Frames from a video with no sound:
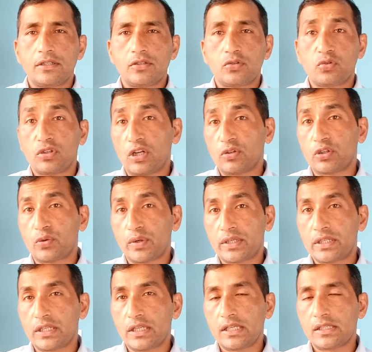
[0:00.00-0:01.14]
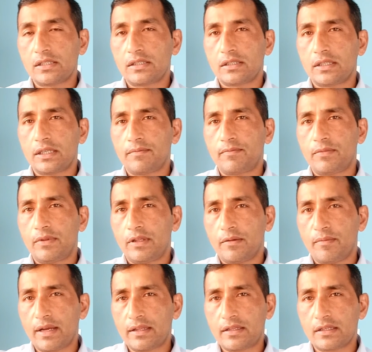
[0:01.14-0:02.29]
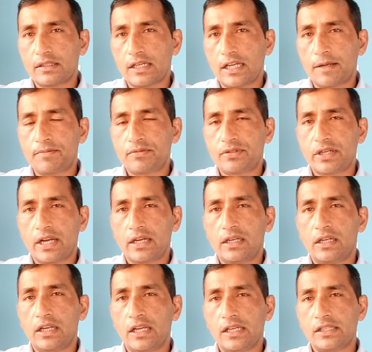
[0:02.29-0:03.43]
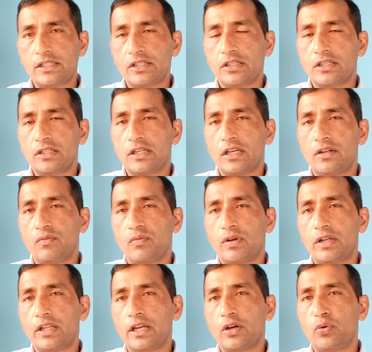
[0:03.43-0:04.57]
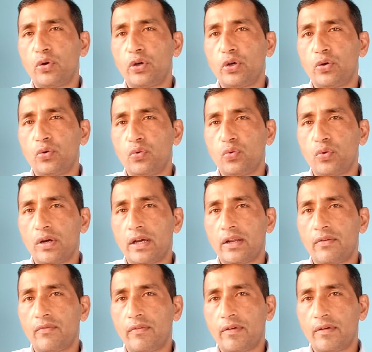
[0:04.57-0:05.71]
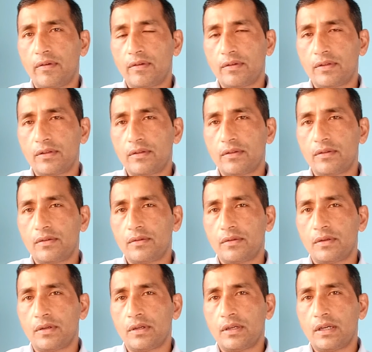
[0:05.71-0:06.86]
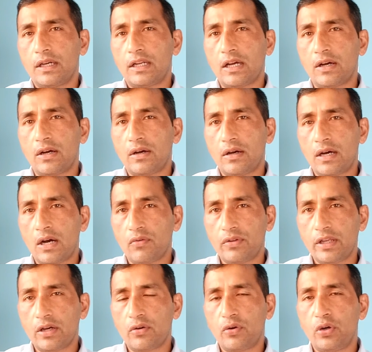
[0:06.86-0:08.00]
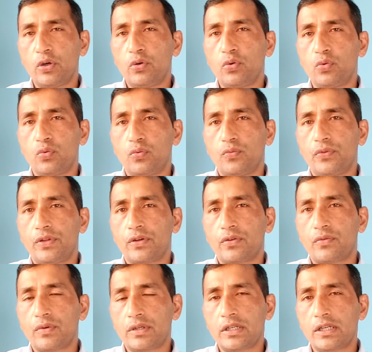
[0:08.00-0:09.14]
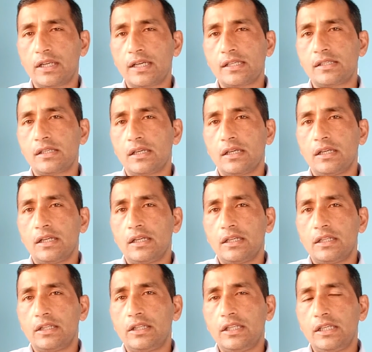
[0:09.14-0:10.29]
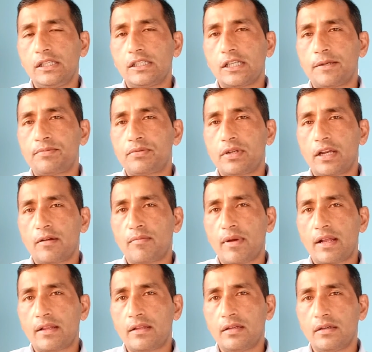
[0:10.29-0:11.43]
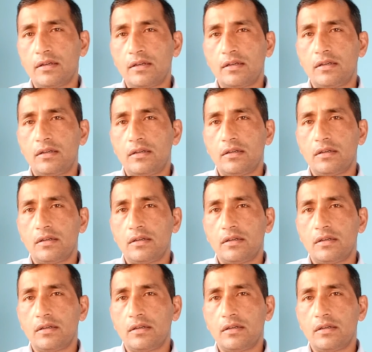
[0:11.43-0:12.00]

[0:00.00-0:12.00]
So now the question is, if the methods are abstract in nature, then what they are going to do and how they are going to do. The question is, these abstract methods